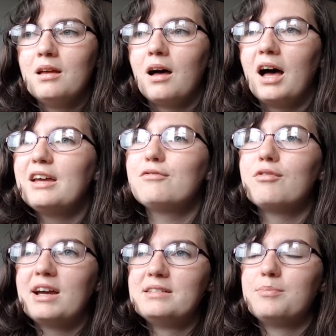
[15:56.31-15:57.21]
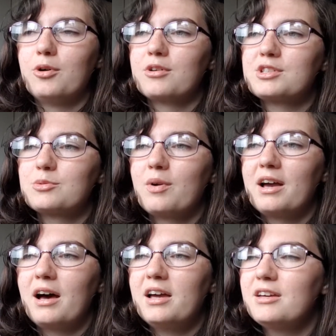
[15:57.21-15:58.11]
I have read books where
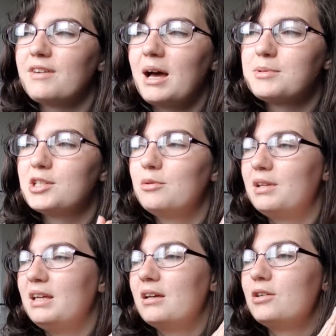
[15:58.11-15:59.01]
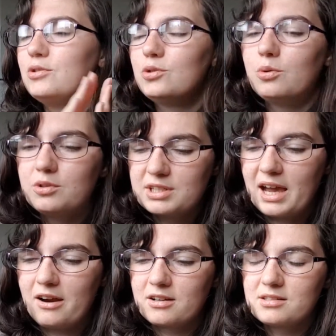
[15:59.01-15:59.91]
I have absolutely adored
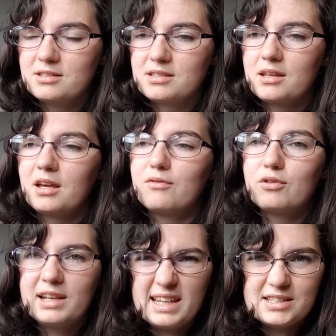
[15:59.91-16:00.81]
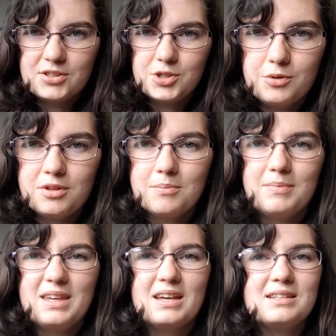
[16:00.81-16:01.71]
characters and I've related them
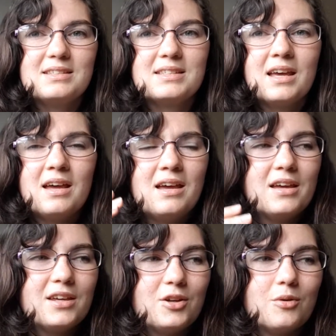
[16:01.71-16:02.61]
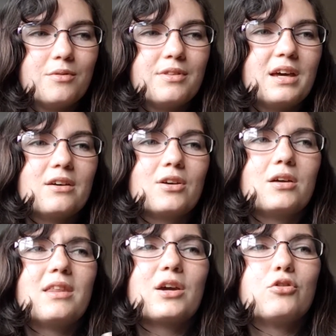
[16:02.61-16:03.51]
because,
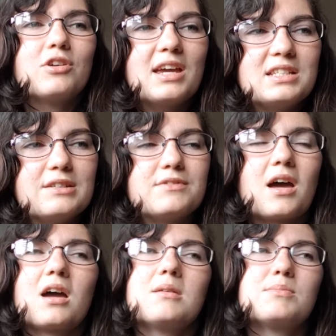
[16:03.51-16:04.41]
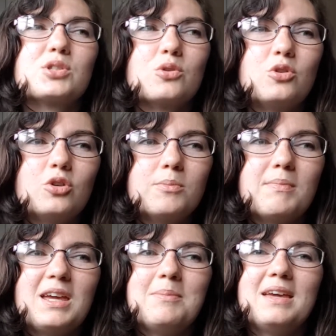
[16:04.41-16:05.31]
they're creative types, or
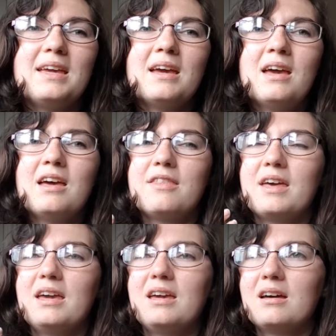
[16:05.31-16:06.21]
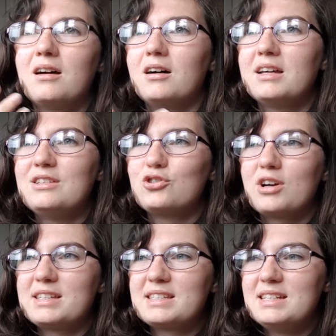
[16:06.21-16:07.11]
maybe they are
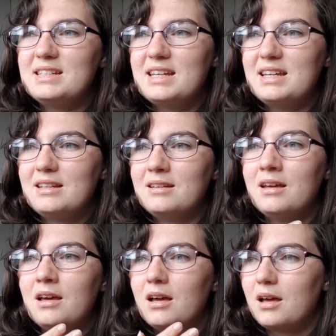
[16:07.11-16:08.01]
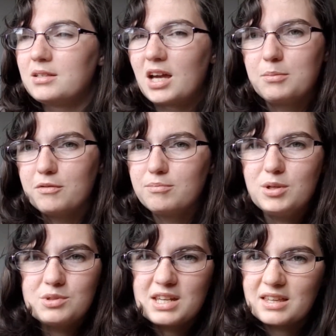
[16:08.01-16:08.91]
interested in a type of
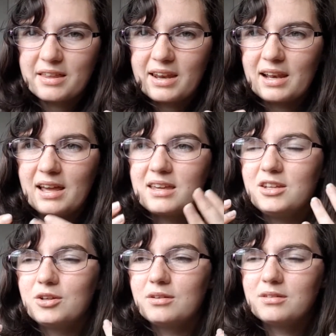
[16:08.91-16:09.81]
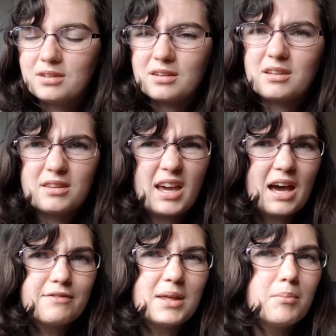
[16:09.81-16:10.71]
music that I like, that they
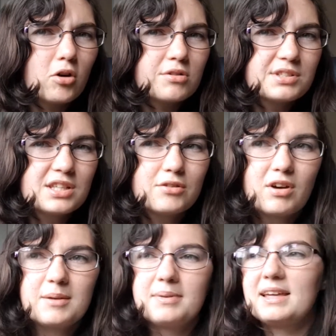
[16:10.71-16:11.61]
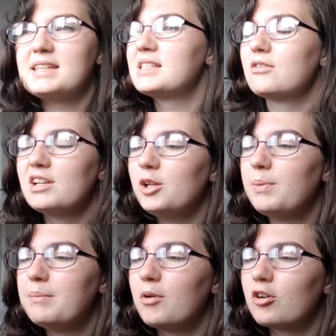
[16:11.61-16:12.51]
have their morals in the right place, they're a little
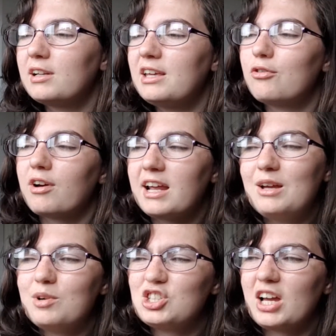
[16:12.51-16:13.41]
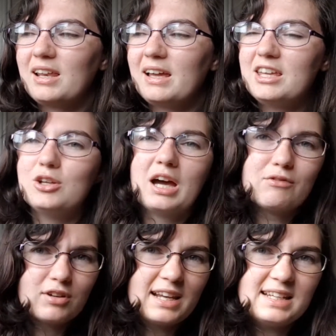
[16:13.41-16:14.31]
bit morally grey, which I like. I've
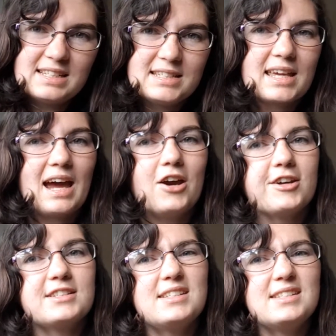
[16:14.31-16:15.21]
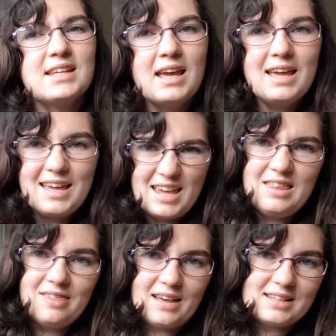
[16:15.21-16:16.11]
related to characters
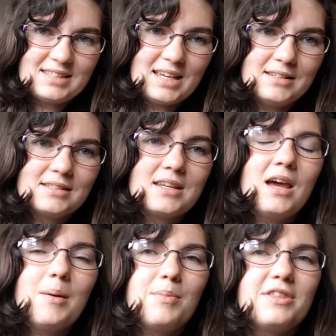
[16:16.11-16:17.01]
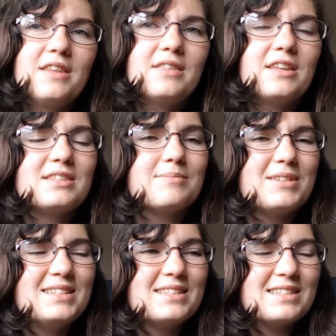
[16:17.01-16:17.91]
in that sense. But then there's
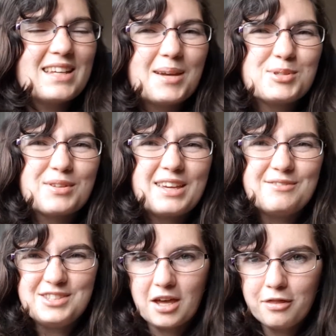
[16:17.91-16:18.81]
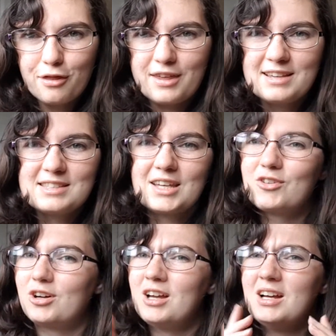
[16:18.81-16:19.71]
been times where they've done things like,
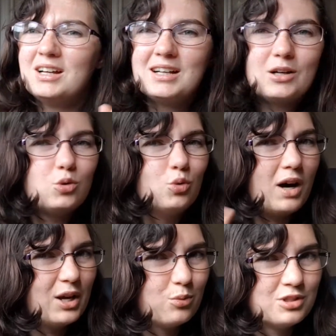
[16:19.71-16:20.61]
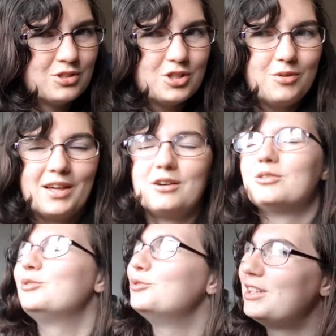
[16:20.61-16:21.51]
oh, I wouldn't do that, or
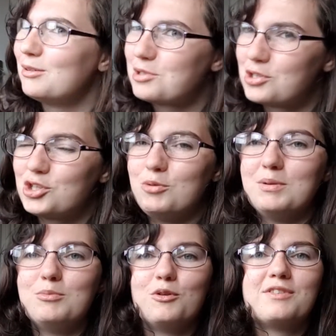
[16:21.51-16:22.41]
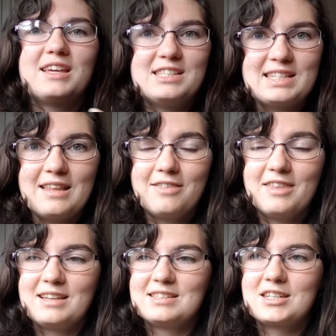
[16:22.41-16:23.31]
oh, that was a stupid move. They said
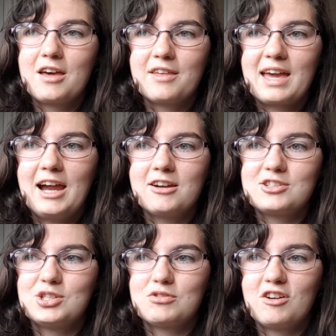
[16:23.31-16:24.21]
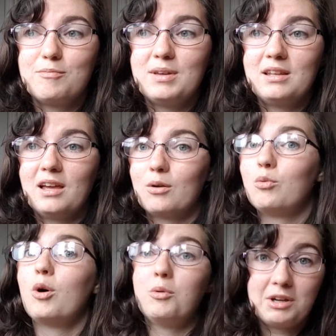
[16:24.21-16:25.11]
things to other characters where I've been like,
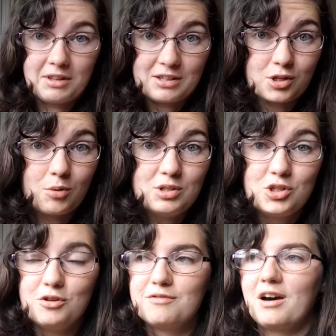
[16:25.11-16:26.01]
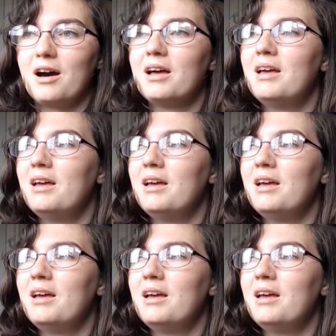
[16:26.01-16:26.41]
whoa, no, that's going too far.